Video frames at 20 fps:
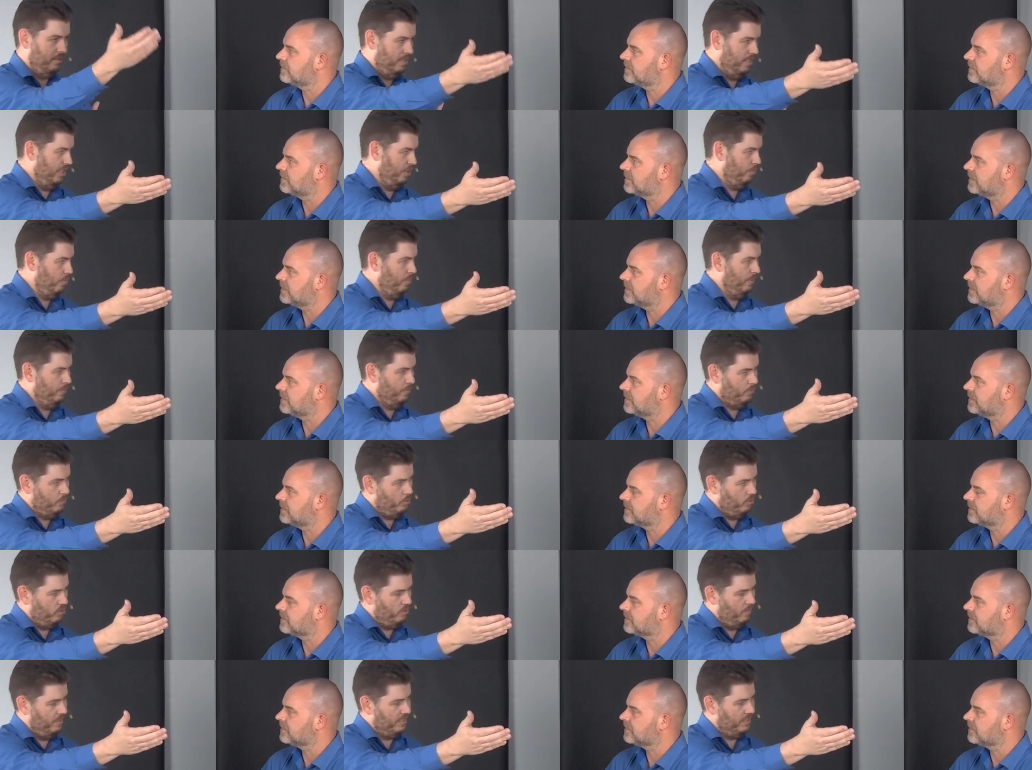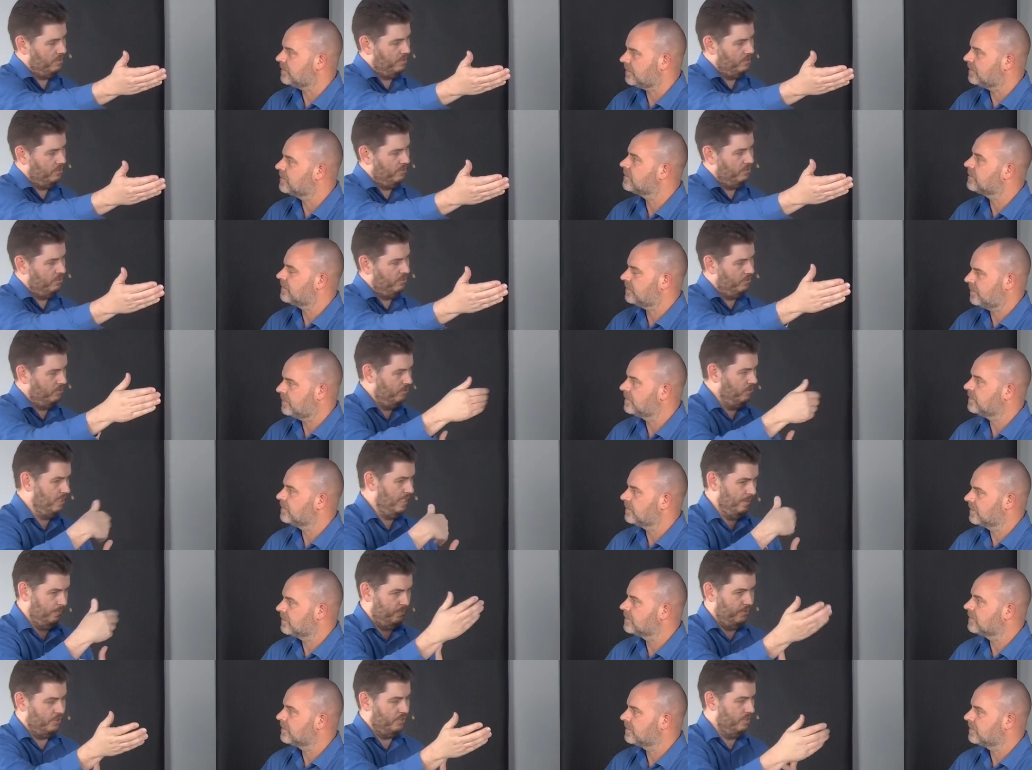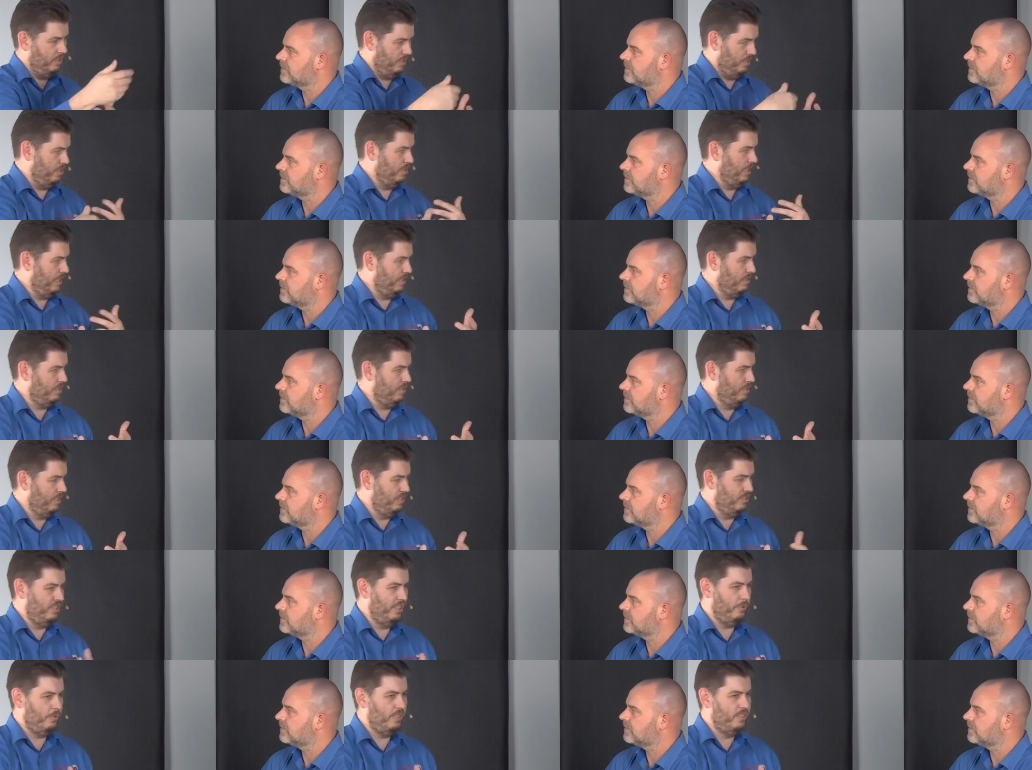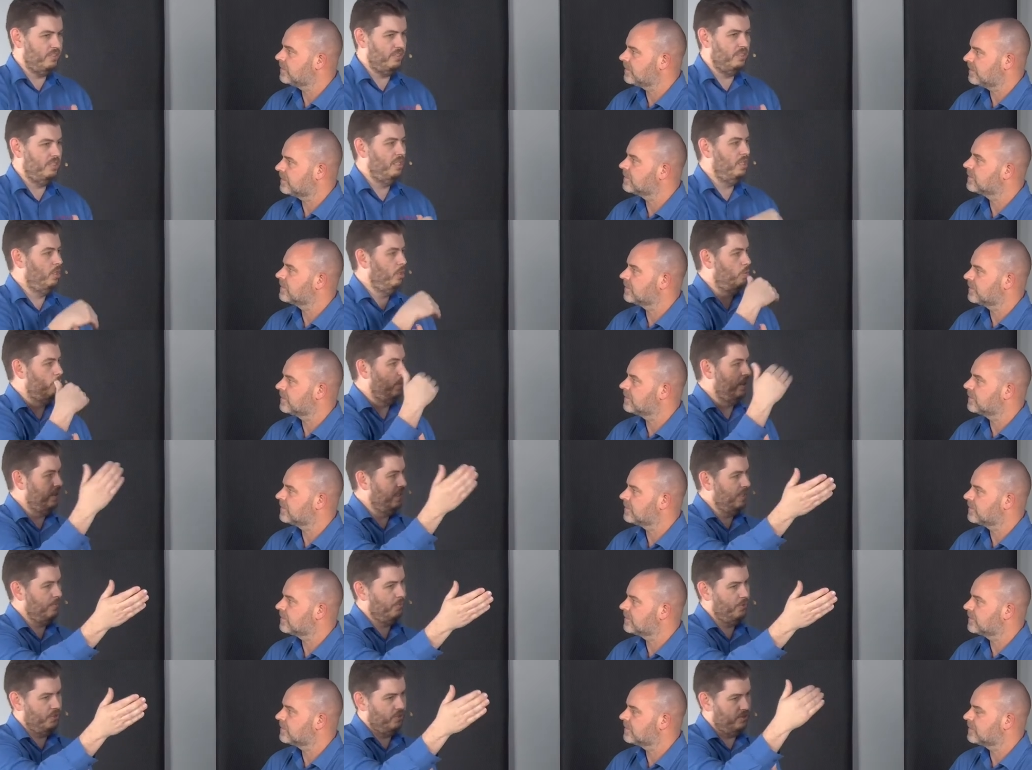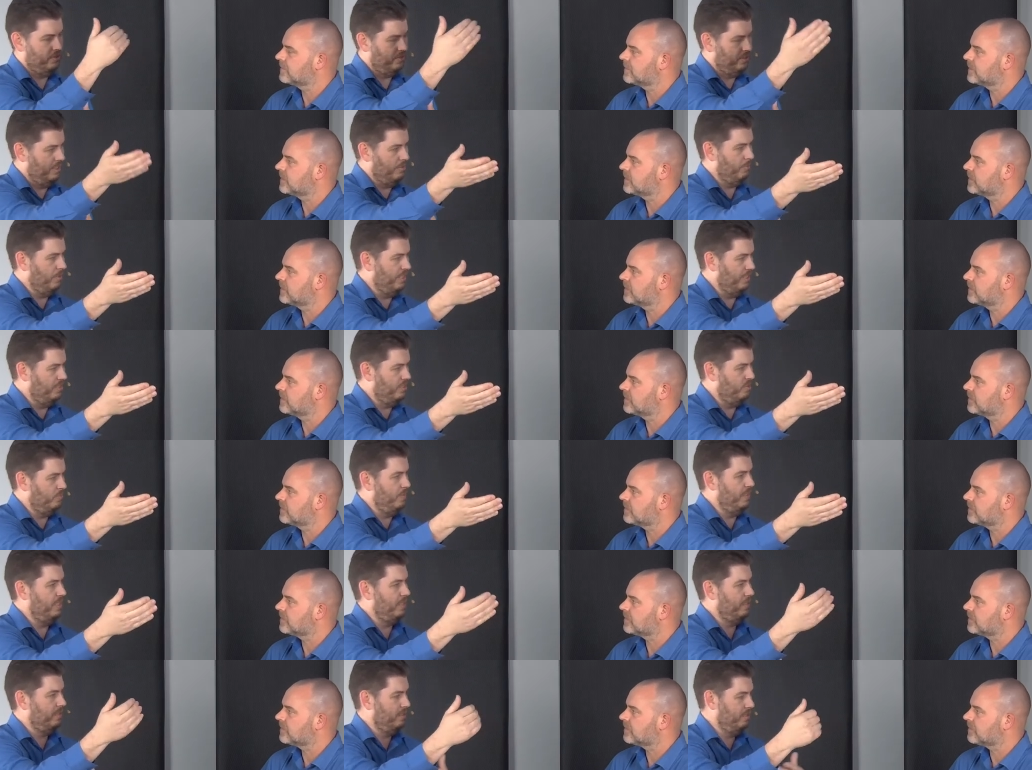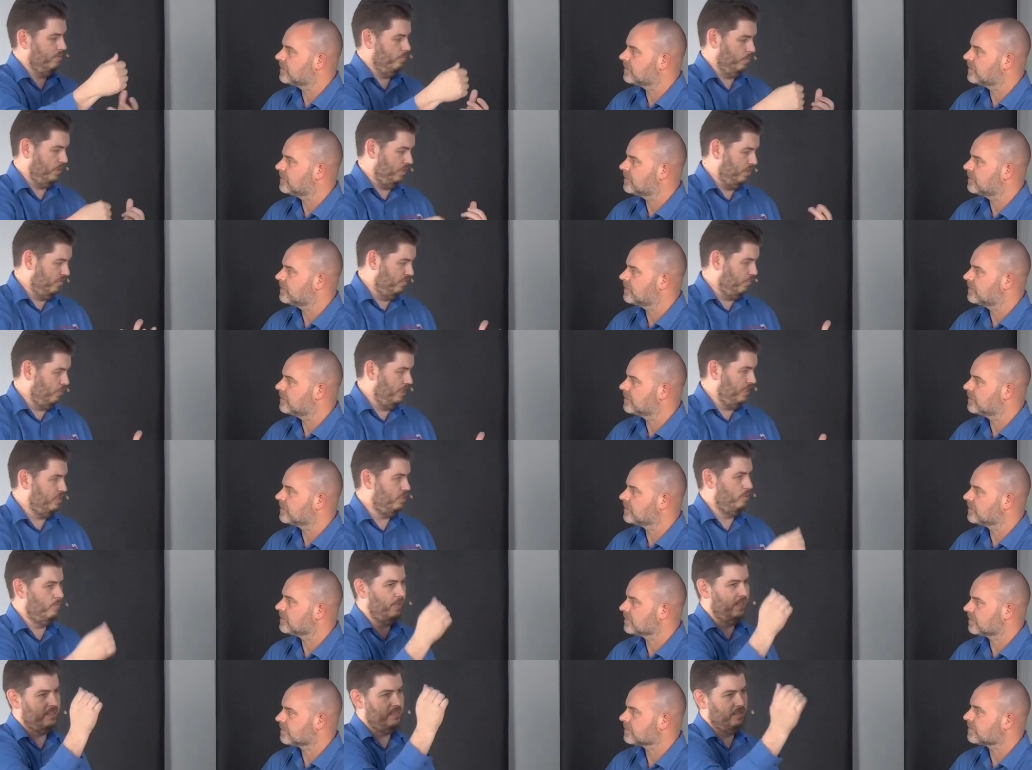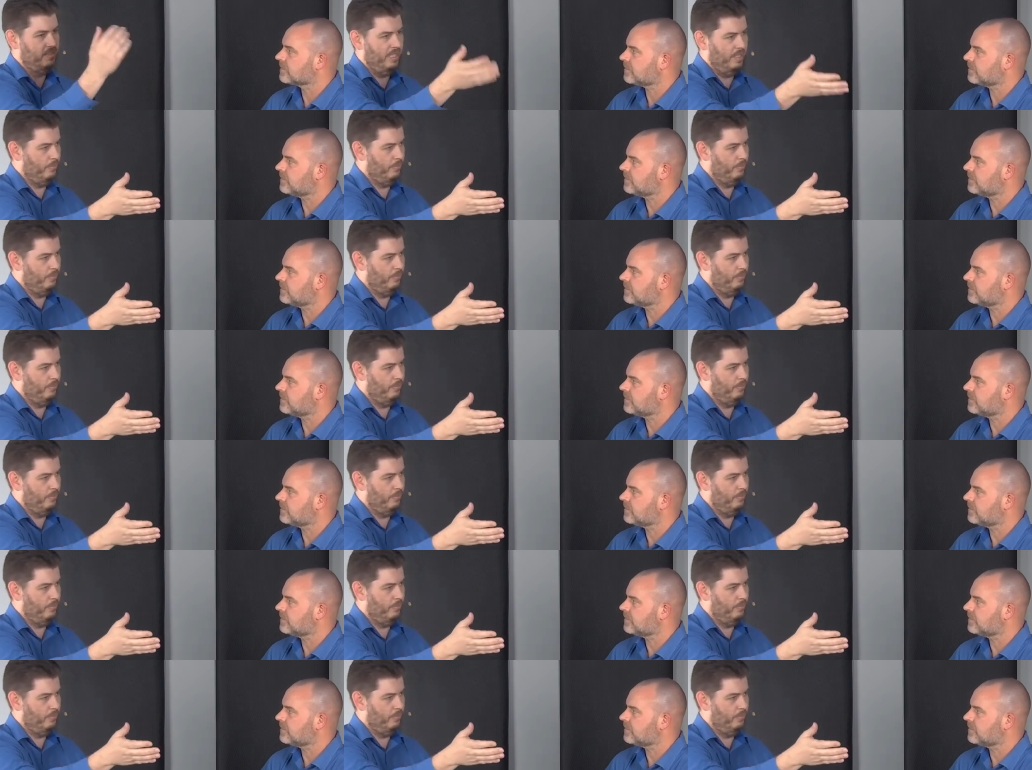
Speaker 1: It would be transmitted to to that person in that in that sequence. When that person's then ready to speak, when you've released your button, they